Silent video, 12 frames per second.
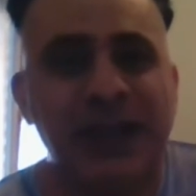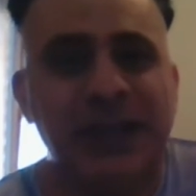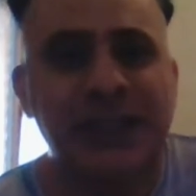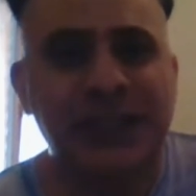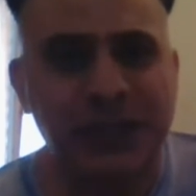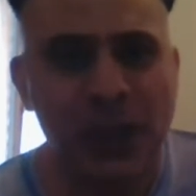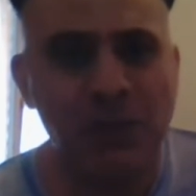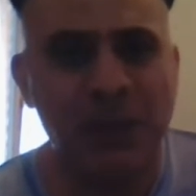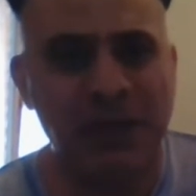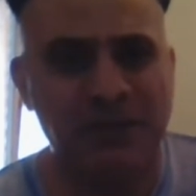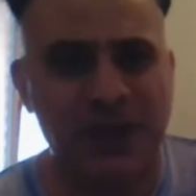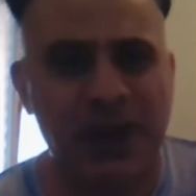So,
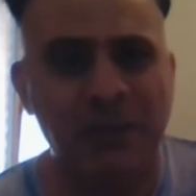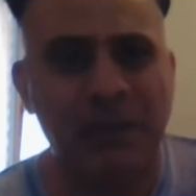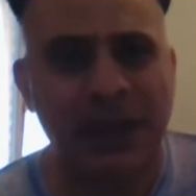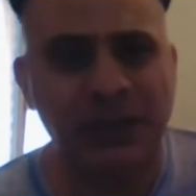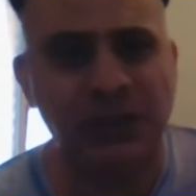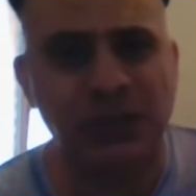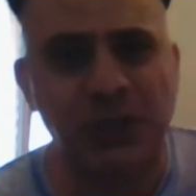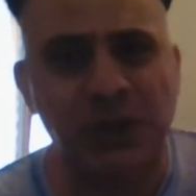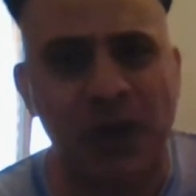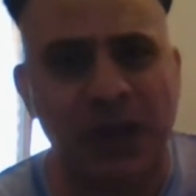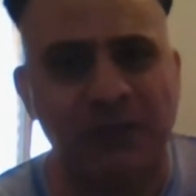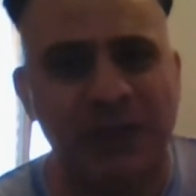my fellow Manchester
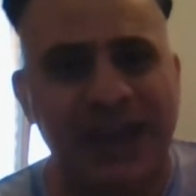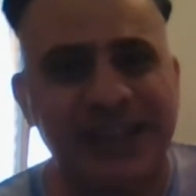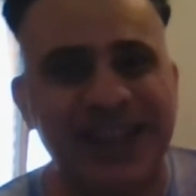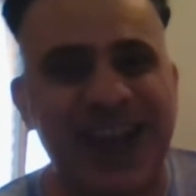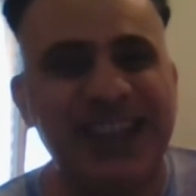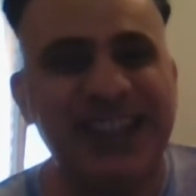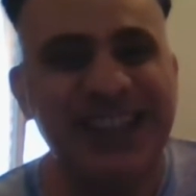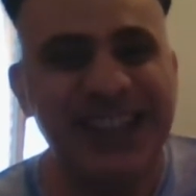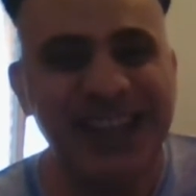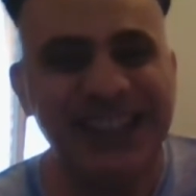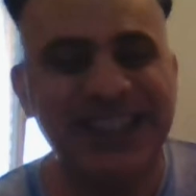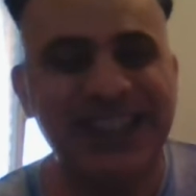United fans, I
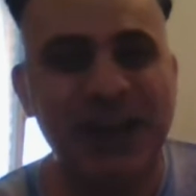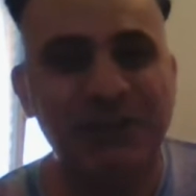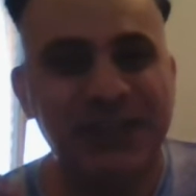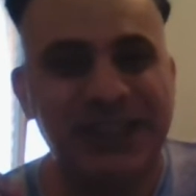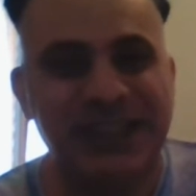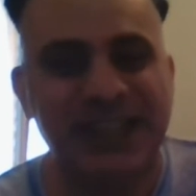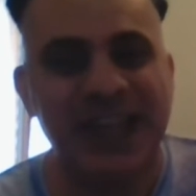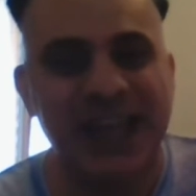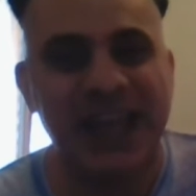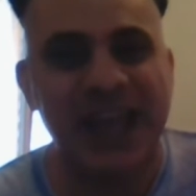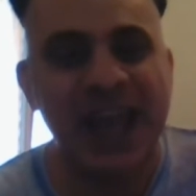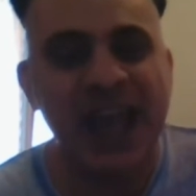just don't
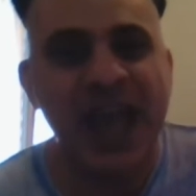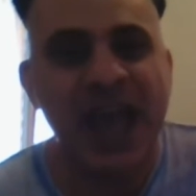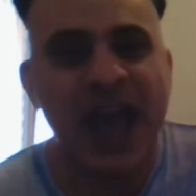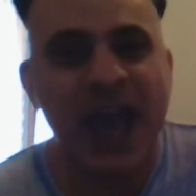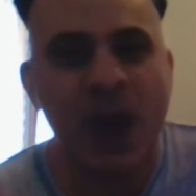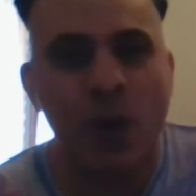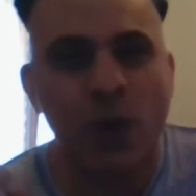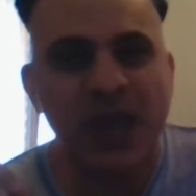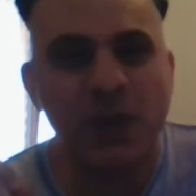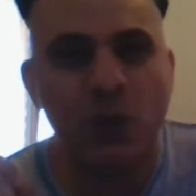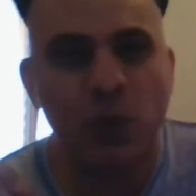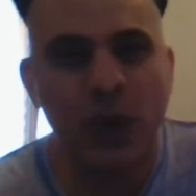see how
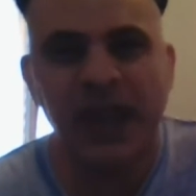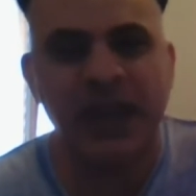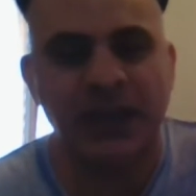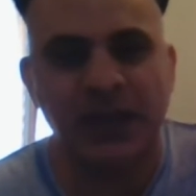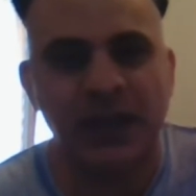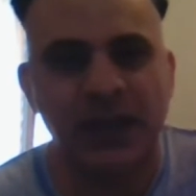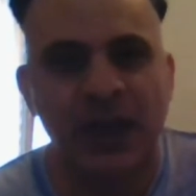we win.